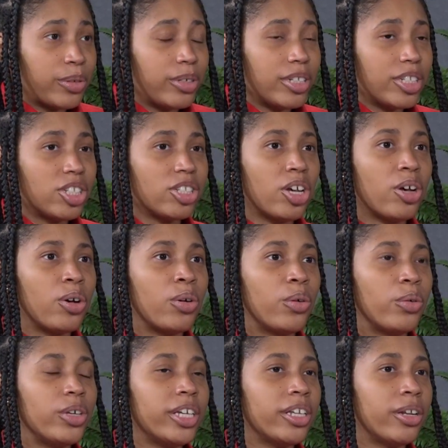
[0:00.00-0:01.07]

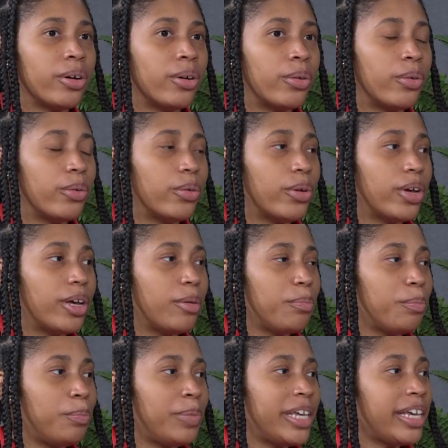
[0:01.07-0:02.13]
So, you know,
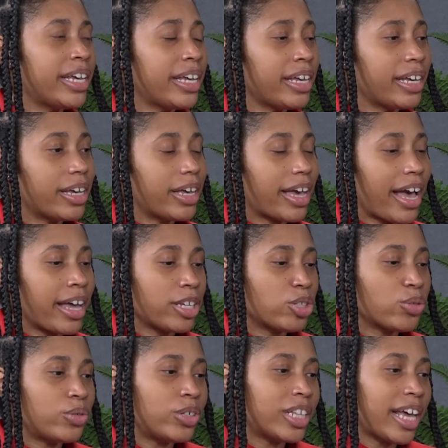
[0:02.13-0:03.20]
being at a
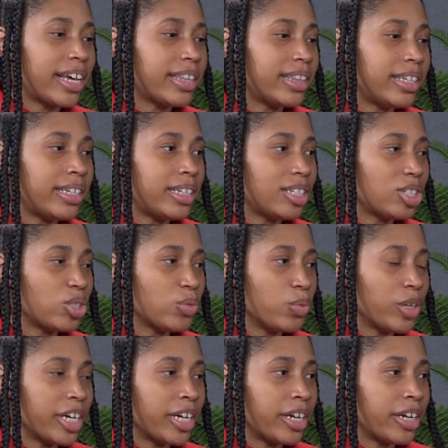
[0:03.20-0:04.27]
school like this
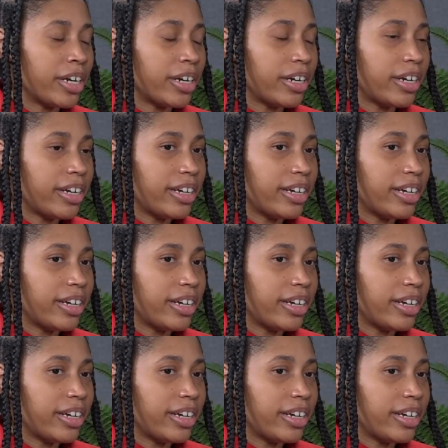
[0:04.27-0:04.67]
where